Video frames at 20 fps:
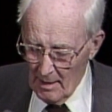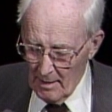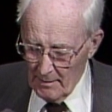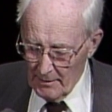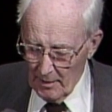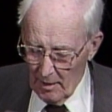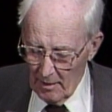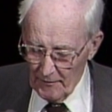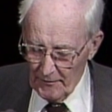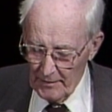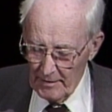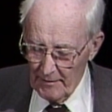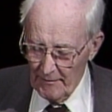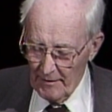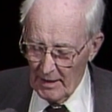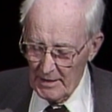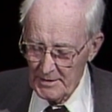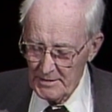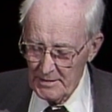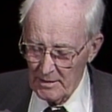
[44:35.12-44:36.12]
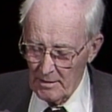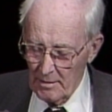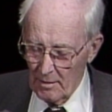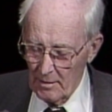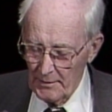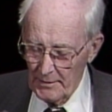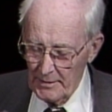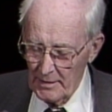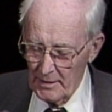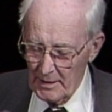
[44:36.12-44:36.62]
The offering of Isaac,
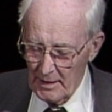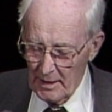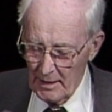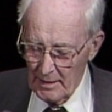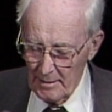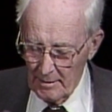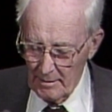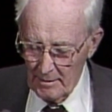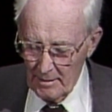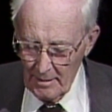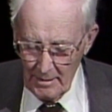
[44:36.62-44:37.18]
called the Akedah,